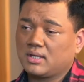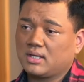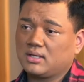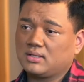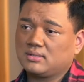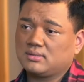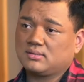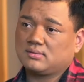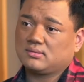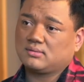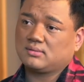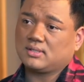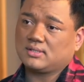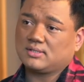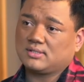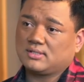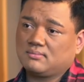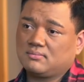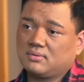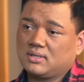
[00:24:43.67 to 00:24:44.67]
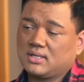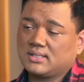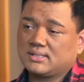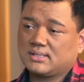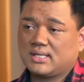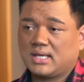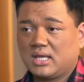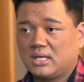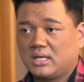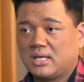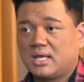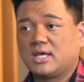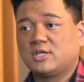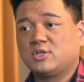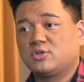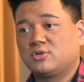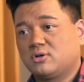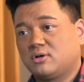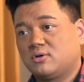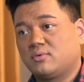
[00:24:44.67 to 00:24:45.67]
it's as simple as, "Hey, how
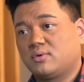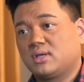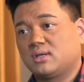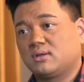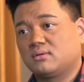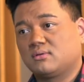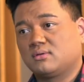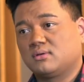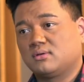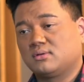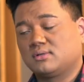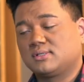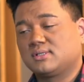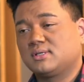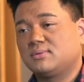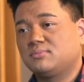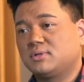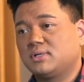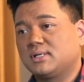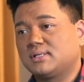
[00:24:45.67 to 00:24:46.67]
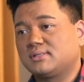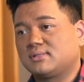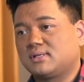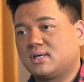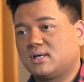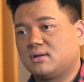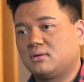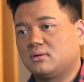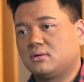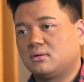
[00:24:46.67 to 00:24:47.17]
you going?" Simple as that.